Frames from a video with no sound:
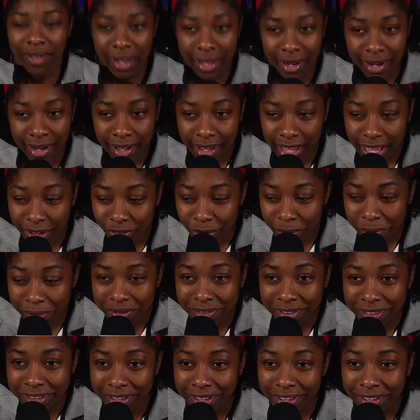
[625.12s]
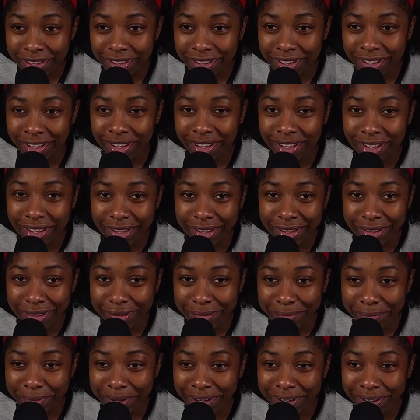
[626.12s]
Can I add one more thing?
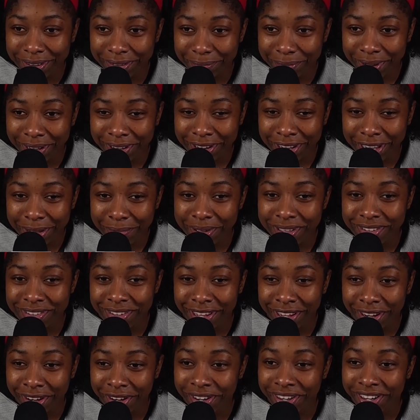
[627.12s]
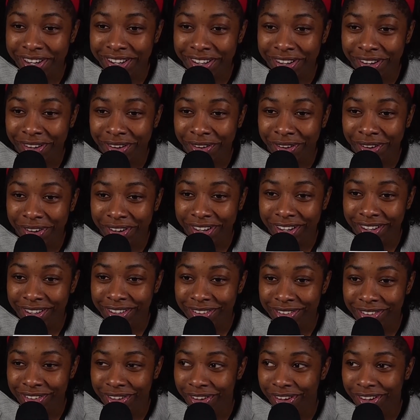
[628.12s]
Sure. My name is Ari, not Ari.
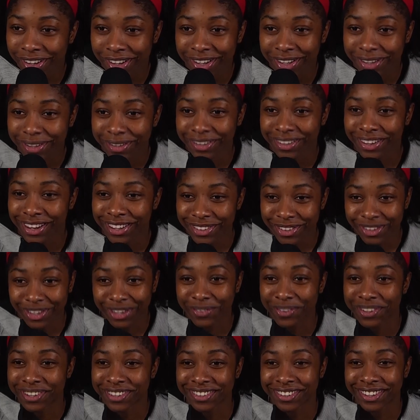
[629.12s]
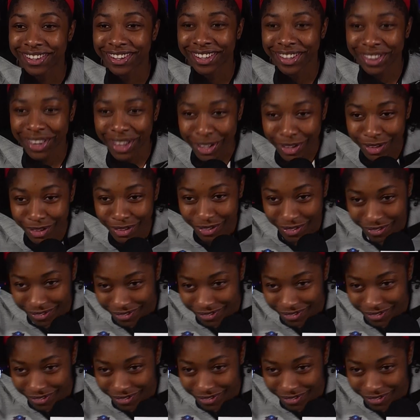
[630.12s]
Sorry. That's all I wanted to say. Thank you.